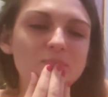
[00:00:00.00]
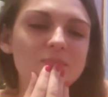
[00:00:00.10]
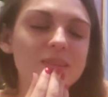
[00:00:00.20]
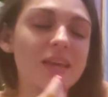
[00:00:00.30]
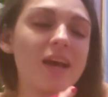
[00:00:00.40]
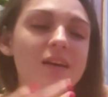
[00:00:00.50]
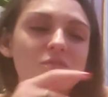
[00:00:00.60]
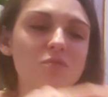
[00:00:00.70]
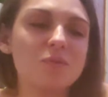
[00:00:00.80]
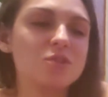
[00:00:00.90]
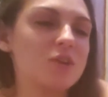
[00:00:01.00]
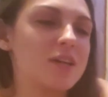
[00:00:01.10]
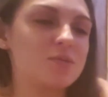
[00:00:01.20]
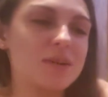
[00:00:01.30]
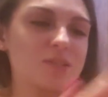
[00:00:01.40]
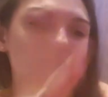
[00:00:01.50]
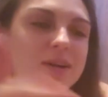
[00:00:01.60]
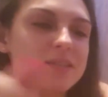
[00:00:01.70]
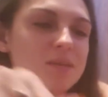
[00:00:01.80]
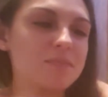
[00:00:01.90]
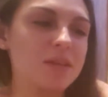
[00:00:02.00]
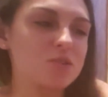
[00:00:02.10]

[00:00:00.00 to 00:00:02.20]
If you've been trying to resurrect something,